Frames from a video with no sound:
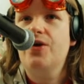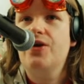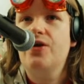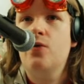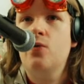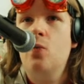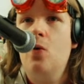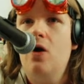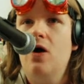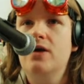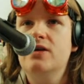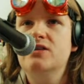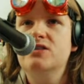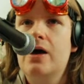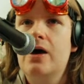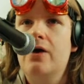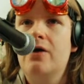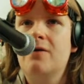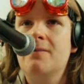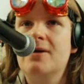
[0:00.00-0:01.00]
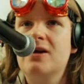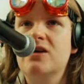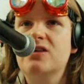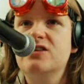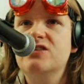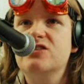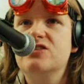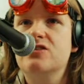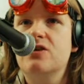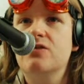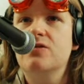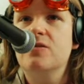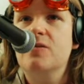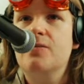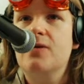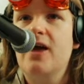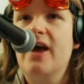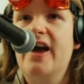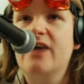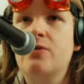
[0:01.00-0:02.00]
and white are abilities that can only be
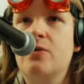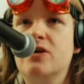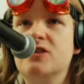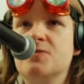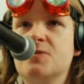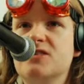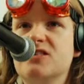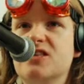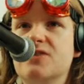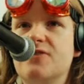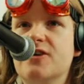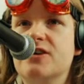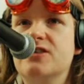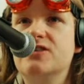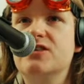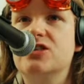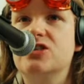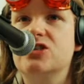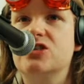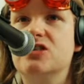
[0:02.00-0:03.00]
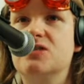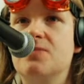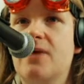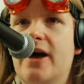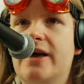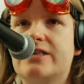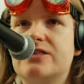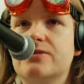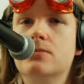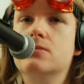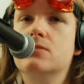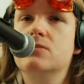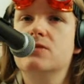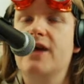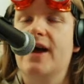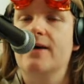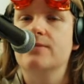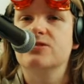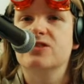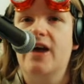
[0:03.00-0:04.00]
played when a specific condition is met.
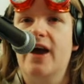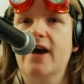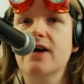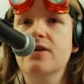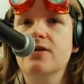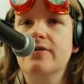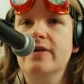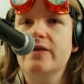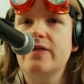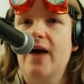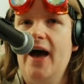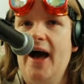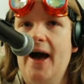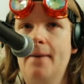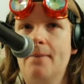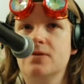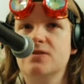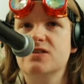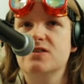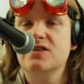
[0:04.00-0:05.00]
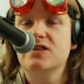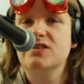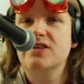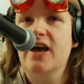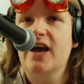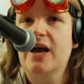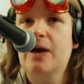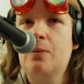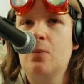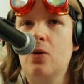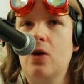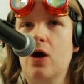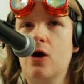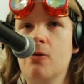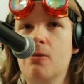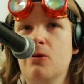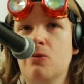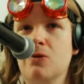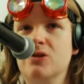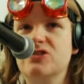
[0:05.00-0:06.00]
Yep, so anything that happens in this game will
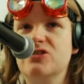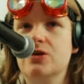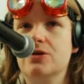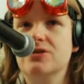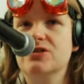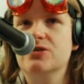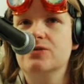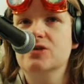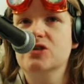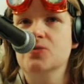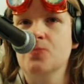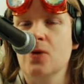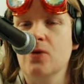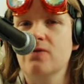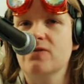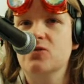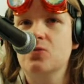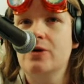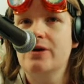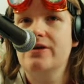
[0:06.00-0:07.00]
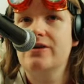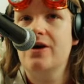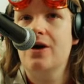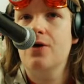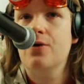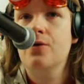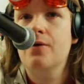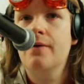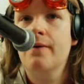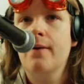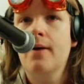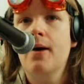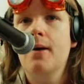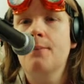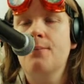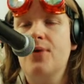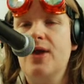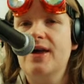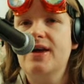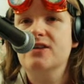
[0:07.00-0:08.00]
open what's known as a response window.
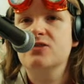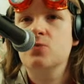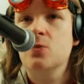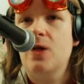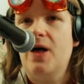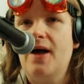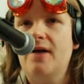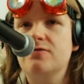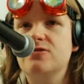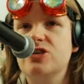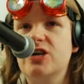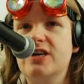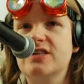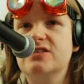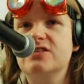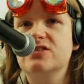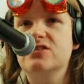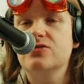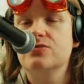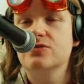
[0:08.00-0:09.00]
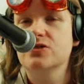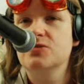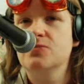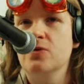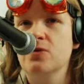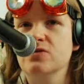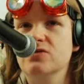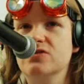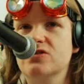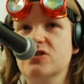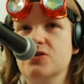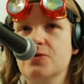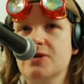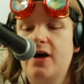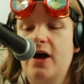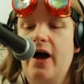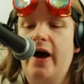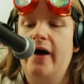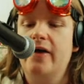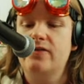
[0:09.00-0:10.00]
Players will have chance to respond to
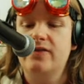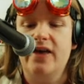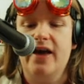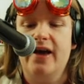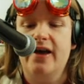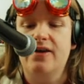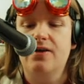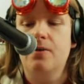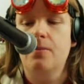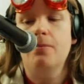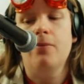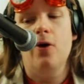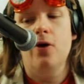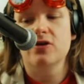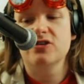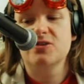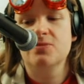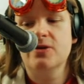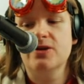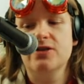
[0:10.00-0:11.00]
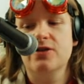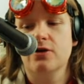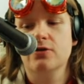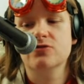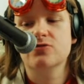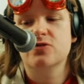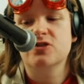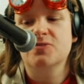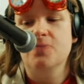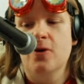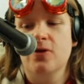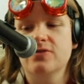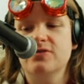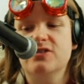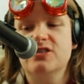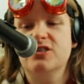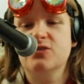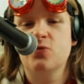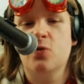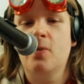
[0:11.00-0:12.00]
it, and then possibly those
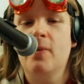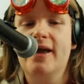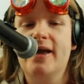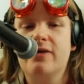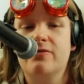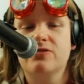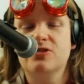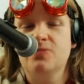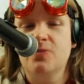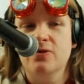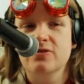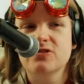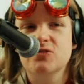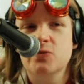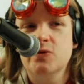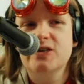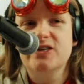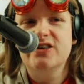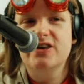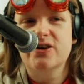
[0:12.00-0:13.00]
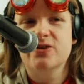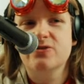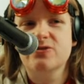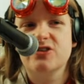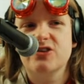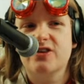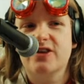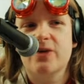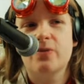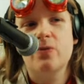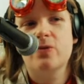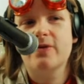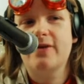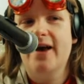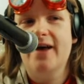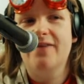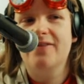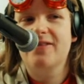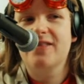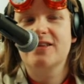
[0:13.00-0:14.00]
responses will make response windows, and it will
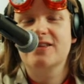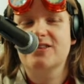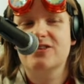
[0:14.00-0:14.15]
get this